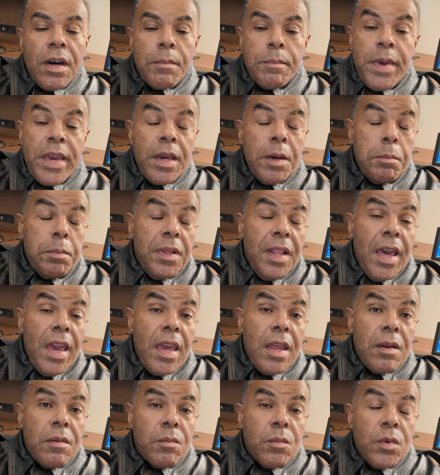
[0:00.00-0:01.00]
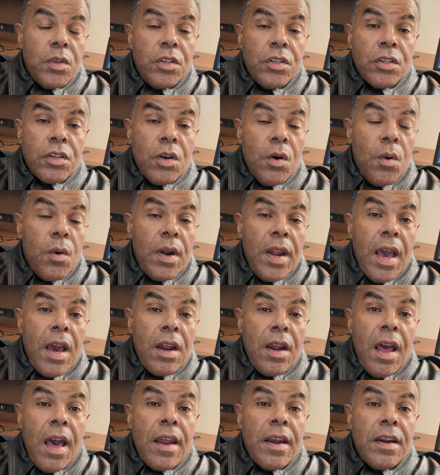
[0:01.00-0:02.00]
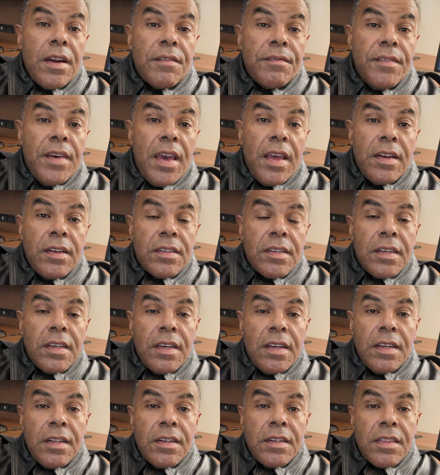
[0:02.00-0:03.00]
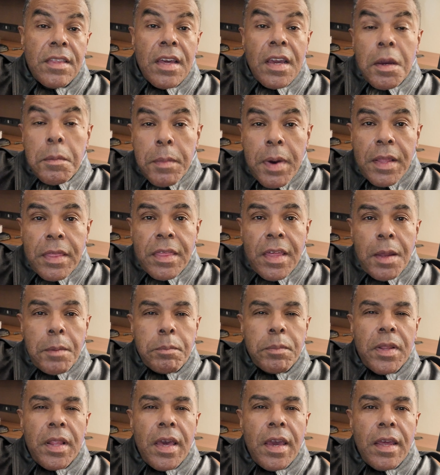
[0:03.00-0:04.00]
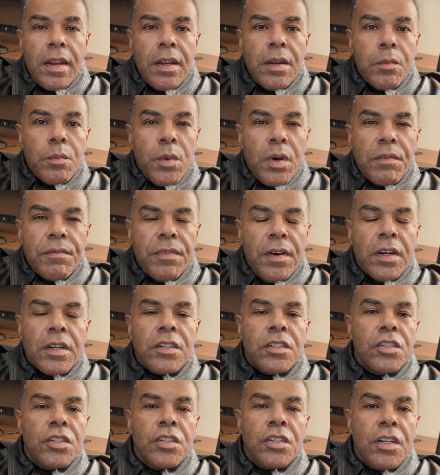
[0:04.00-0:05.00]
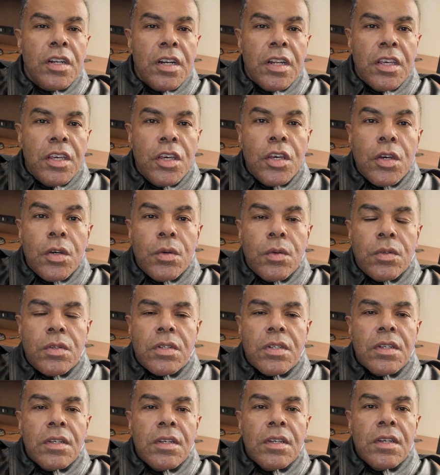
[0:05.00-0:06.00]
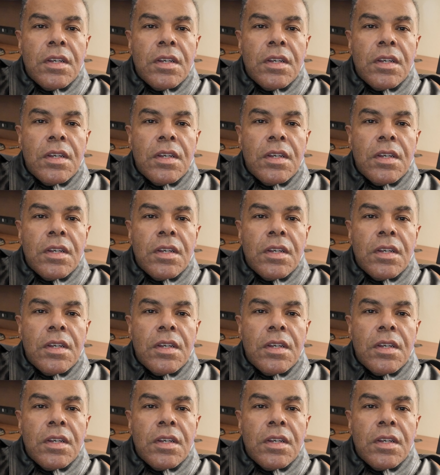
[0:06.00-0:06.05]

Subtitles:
Make a plan when you're going out on an event and think about that plan and what functions you're going to use.